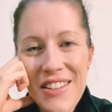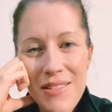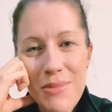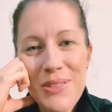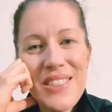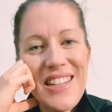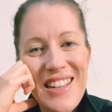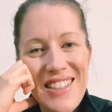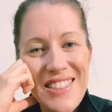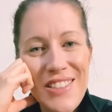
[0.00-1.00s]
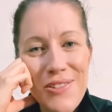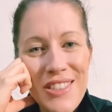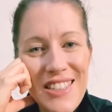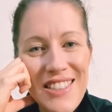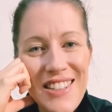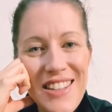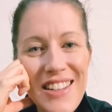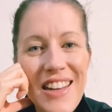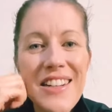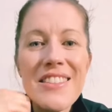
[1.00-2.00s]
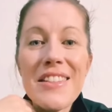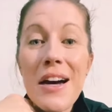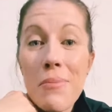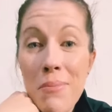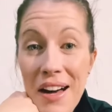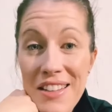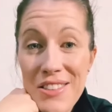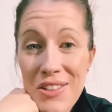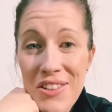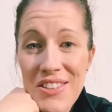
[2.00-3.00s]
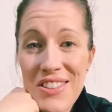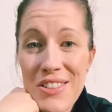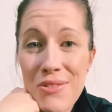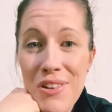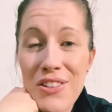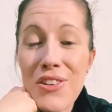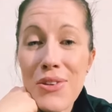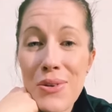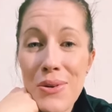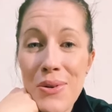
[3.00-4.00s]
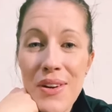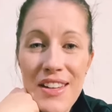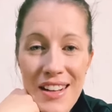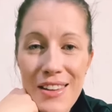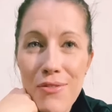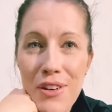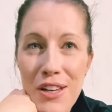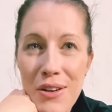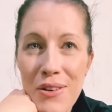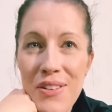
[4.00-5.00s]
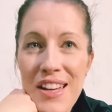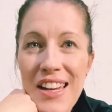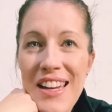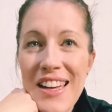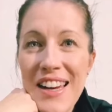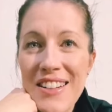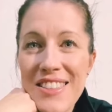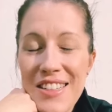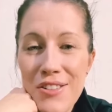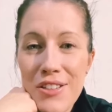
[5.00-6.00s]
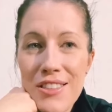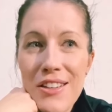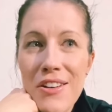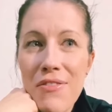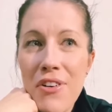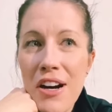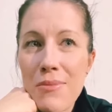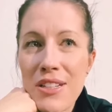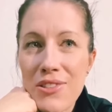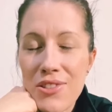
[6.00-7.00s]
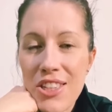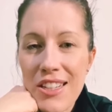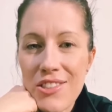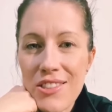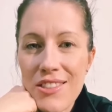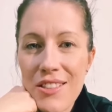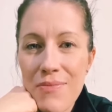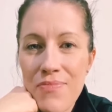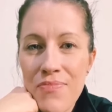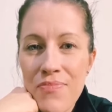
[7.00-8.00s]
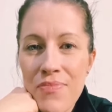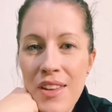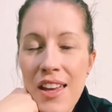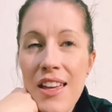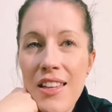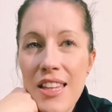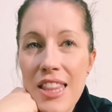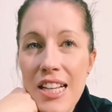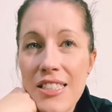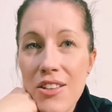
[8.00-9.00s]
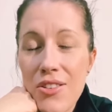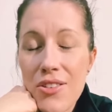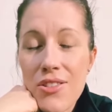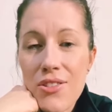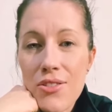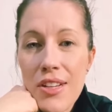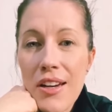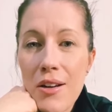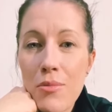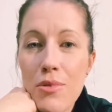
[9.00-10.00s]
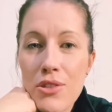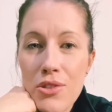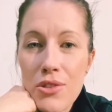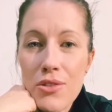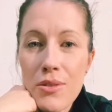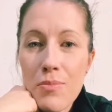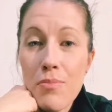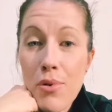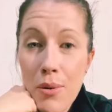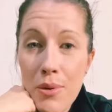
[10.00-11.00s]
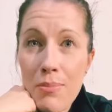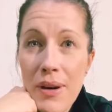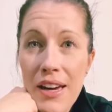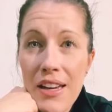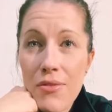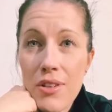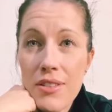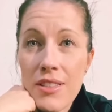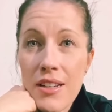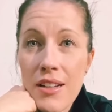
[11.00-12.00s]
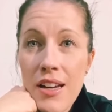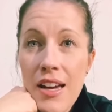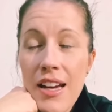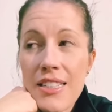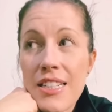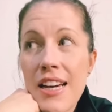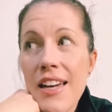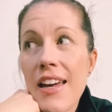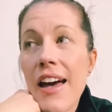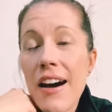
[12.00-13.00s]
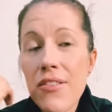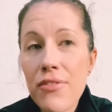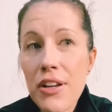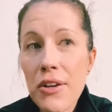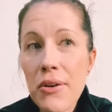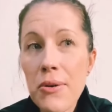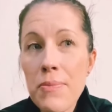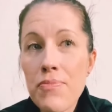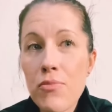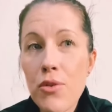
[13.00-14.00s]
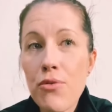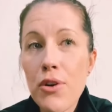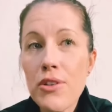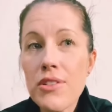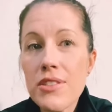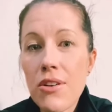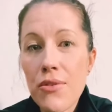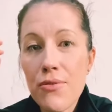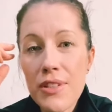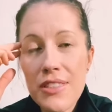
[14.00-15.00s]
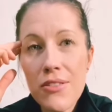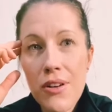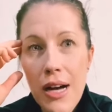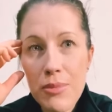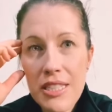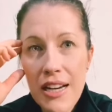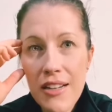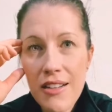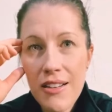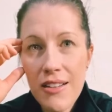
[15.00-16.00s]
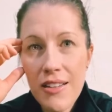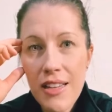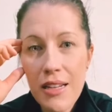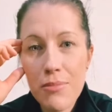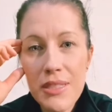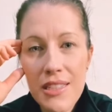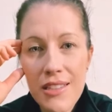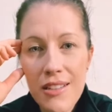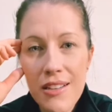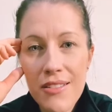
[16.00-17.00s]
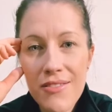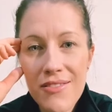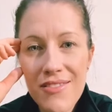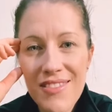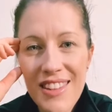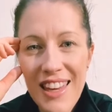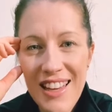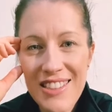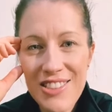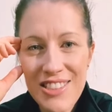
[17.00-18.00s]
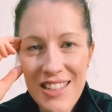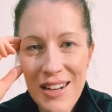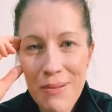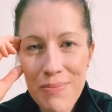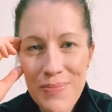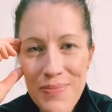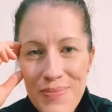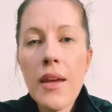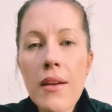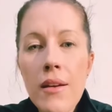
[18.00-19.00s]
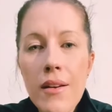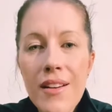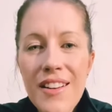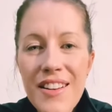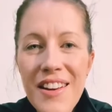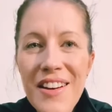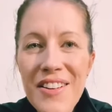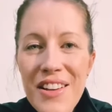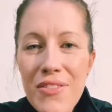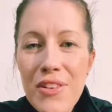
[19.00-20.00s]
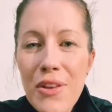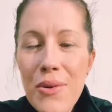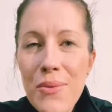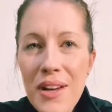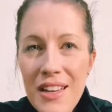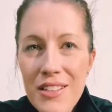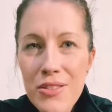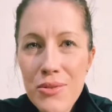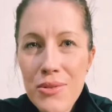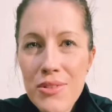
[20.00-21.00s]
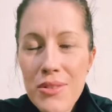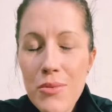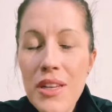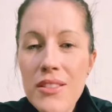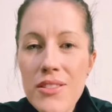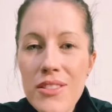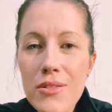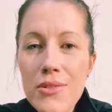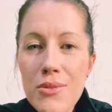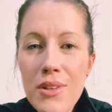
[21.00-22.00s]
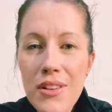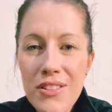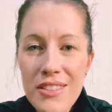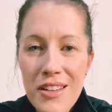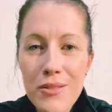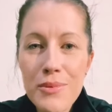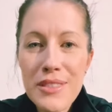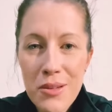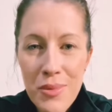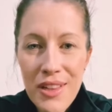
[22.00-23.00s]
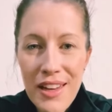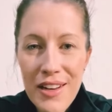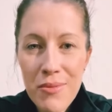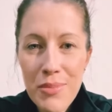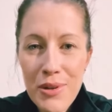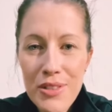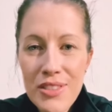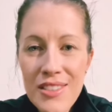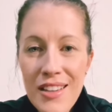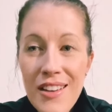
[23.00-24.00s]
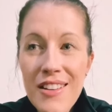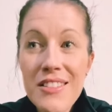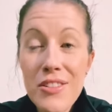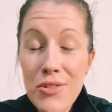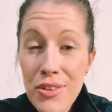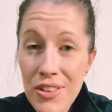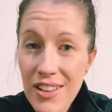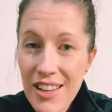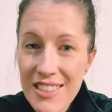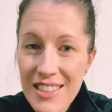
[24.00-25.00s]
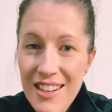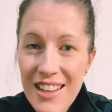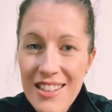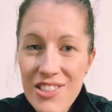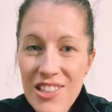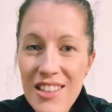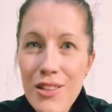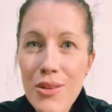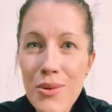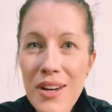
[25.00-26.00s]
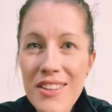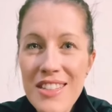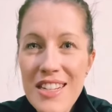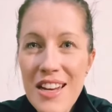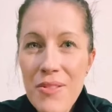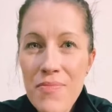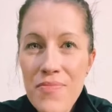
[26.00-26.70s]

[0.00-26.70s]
I'm your Sydney consultant. And it's now my turn to run you through another video in our series on environmental changes and the things that you can do to help reduce problem behaviours. And today our video will focus on physical habitat, in particular cage setup. Now, even though we're indoors, we can still do a lot to help stimulate our birds to utilise that energy throughout the day.